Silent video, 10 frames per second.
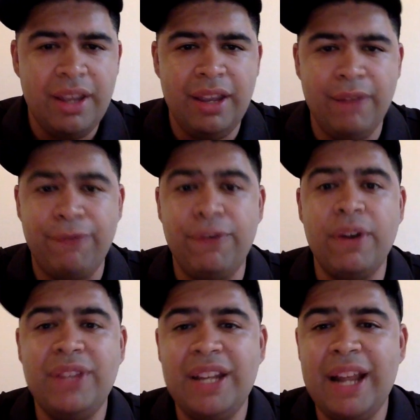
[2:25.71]
in
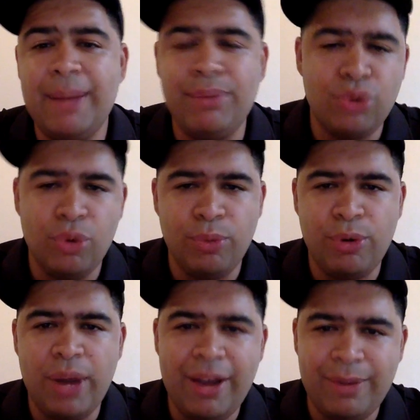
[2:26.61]
front of Dean Ambrose's home
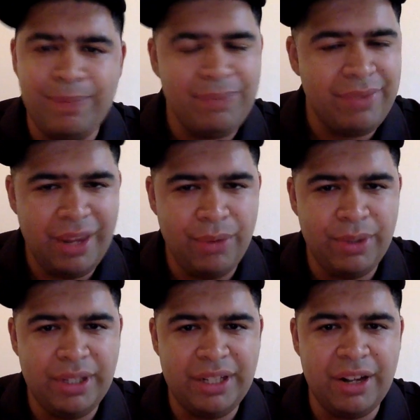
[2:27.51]
crowd. They
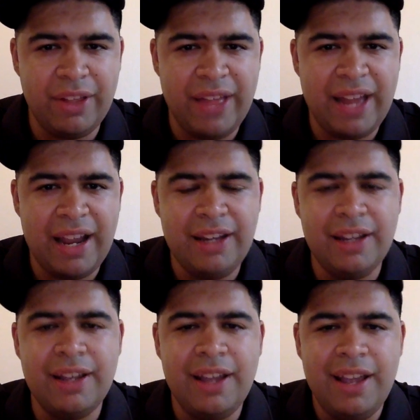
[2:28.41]
really dug that
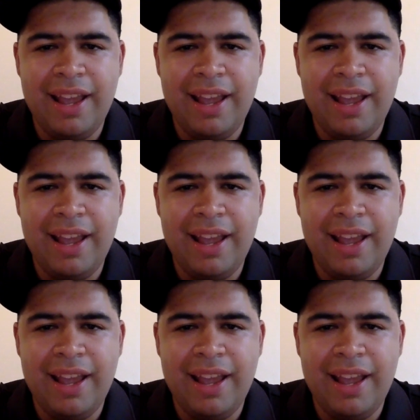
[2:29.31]
idea.